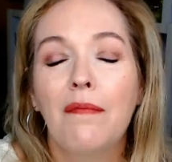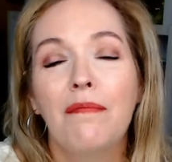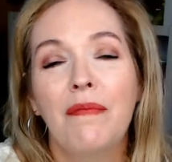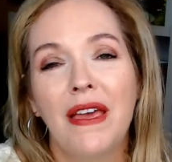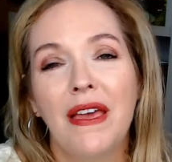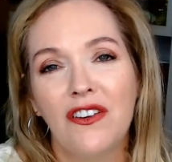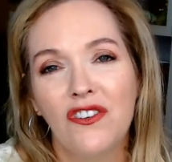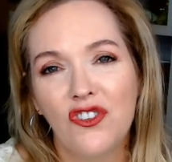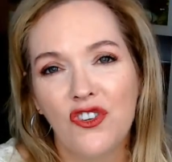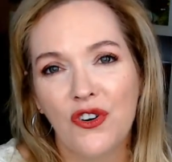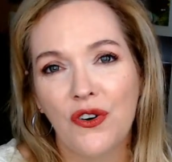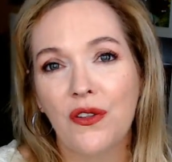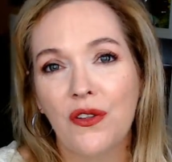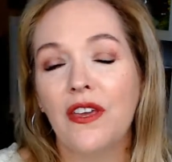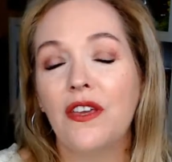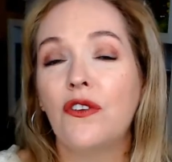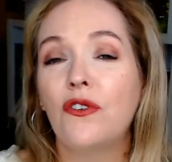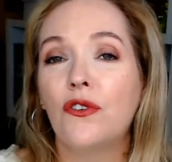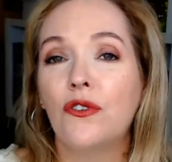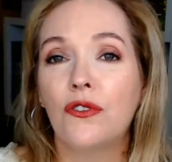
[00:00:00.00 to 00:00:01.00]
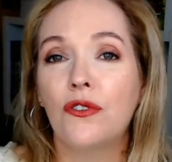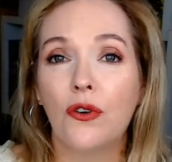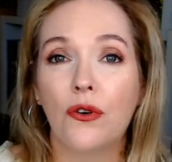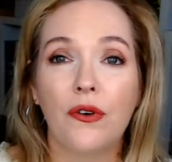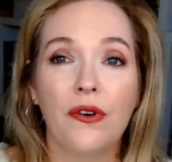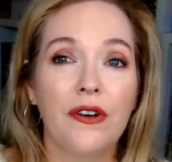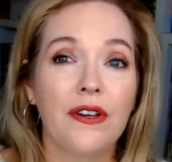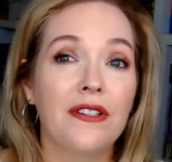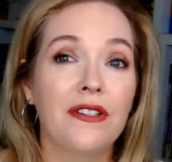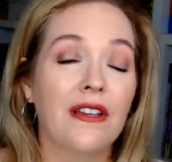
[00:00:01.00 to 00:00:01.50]
Make sure that your
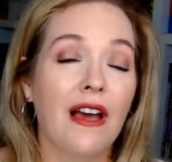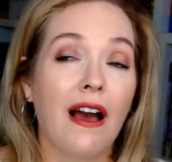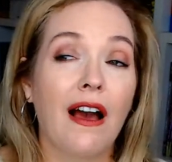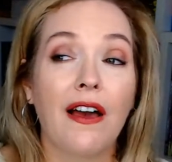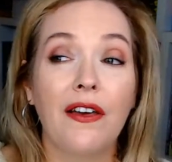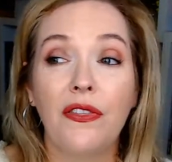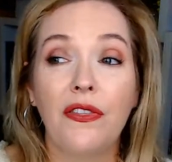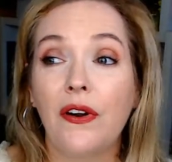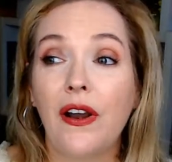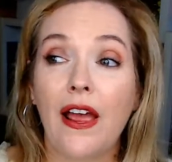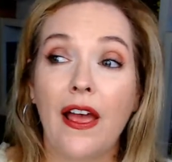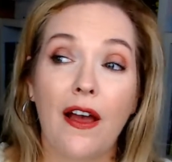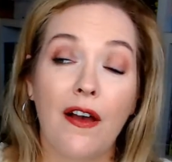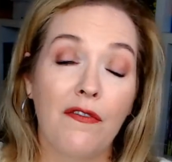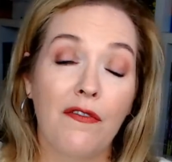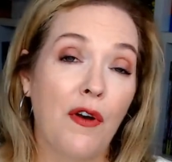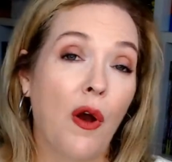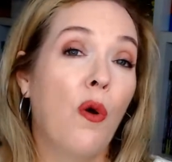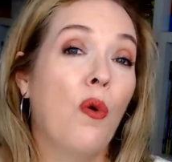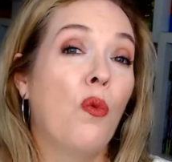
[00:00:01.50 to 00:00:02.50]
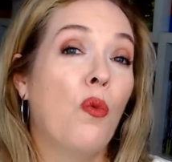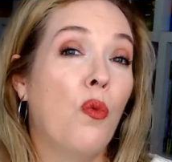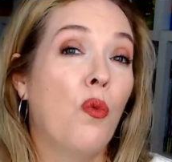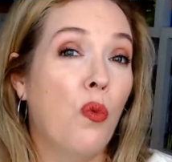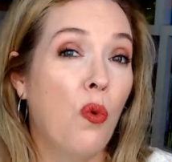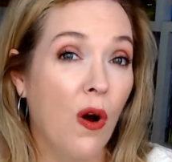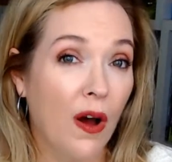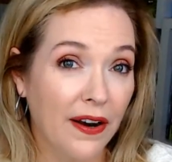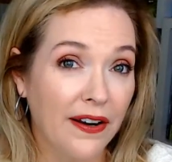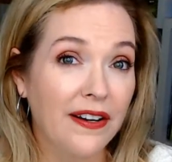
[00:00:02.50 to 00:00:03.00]
stories either have
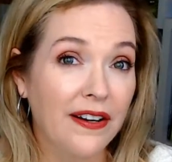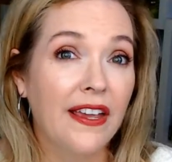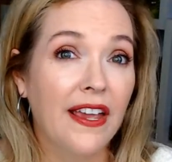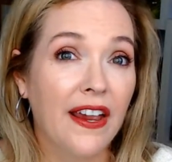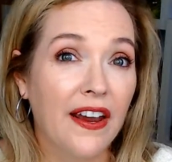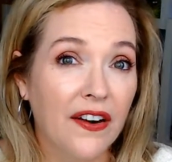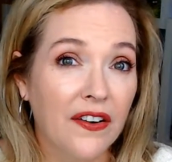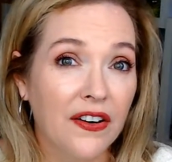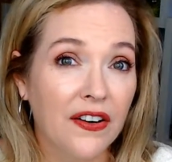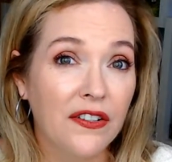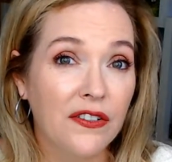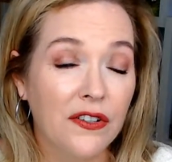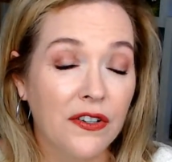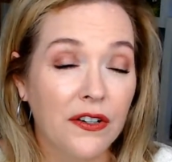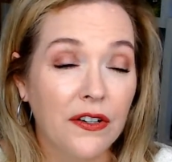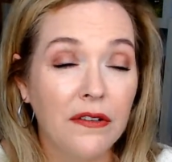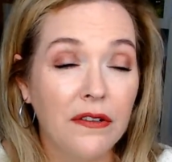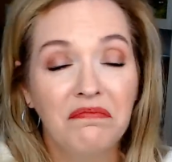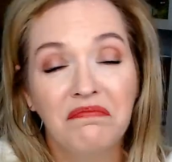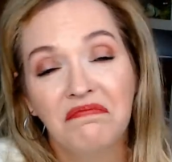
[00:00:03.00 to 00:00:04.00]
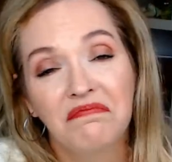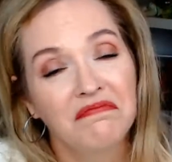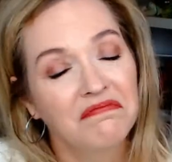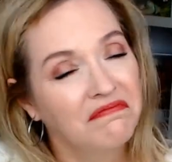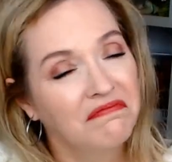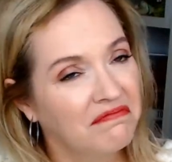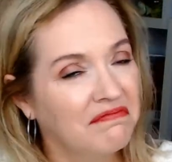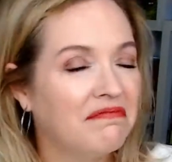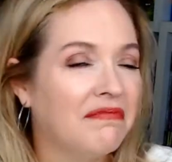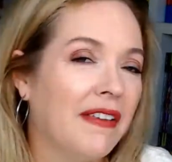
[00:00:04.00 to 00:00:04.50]
one character
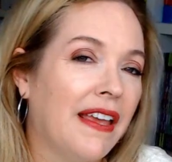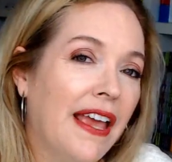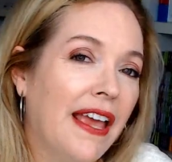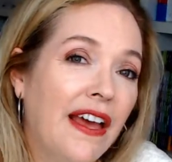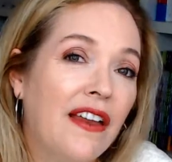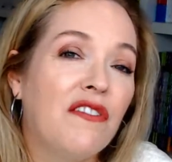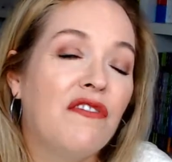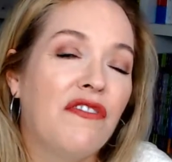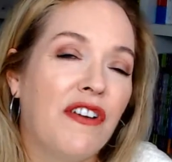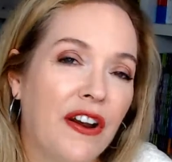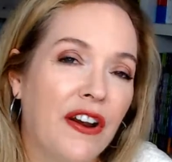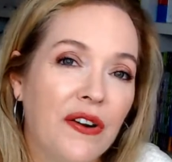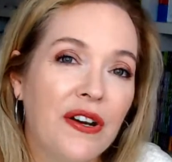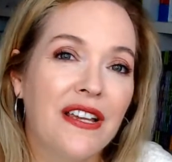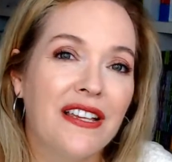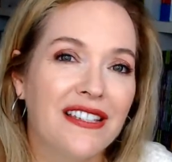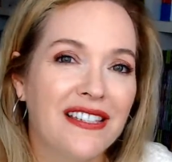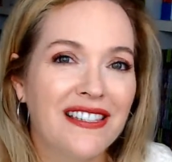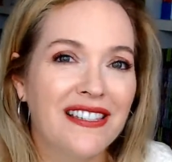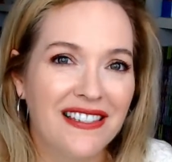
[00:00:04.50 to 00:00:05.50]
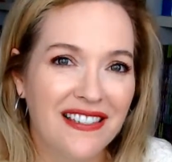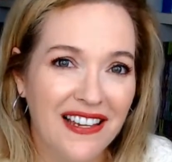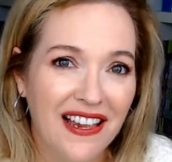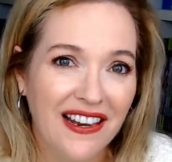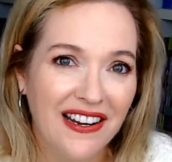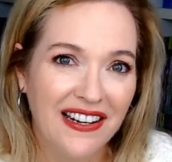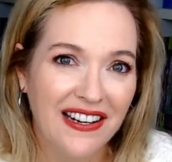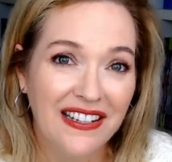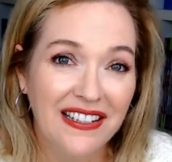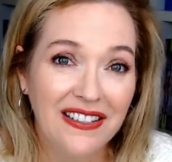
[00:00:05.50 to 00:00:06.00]
and various
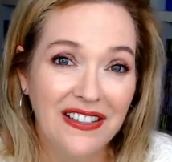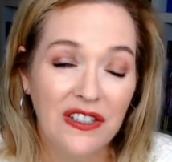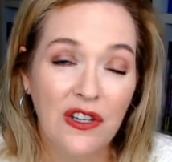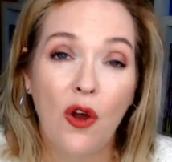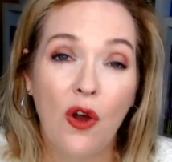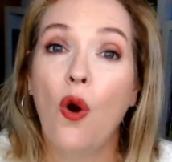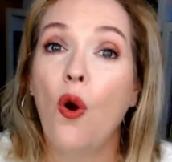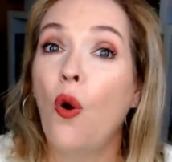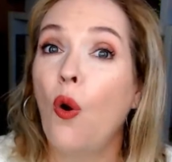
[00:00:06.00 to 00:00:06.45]
settings,